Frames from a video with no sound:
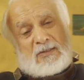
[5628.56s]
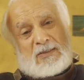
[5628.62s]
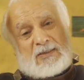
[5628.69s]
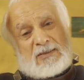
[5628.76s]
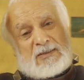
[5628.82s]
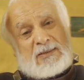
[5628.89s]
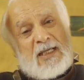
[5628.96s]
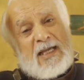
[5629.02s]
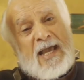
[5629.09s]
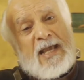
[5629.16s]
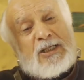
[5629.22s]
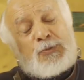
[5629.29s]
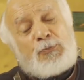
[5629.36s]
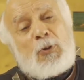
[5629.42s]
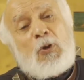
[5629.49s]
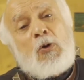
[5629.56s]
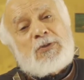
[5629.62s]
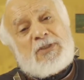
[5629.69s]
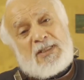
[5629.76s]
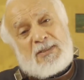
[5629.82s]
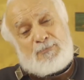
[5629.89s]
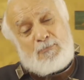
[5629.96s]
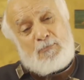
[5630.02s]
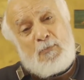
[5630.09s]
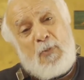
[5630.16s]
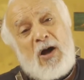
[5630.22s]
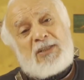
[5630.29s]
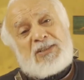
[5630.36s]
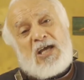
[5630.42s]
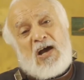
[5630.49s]
the exploded
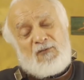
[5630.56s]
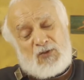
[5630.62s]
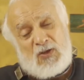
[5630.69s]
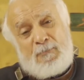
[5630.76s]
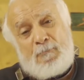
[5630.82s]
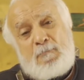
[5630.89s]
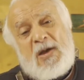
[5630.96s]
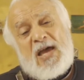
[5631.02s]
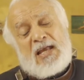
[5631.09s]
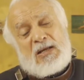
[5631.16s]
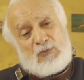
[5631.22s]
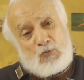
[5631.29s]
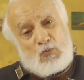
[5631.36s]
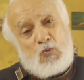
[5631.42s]
body of the men,